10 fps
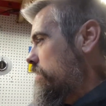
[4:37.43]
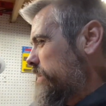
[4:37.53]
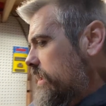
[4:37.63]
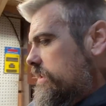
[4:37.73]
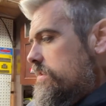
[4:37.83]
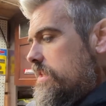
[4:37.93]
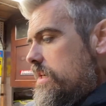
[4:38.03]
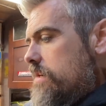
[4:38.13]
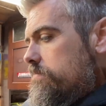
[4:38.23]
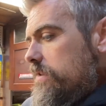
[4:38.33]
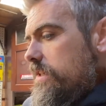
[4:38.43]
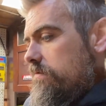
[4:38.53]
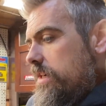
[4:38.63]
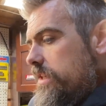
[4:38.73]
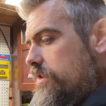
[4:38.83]
I'm going to get set up, get
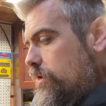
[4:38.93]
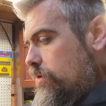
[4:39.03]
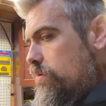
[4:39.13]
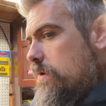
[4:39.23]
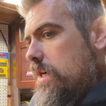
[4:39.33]
ready to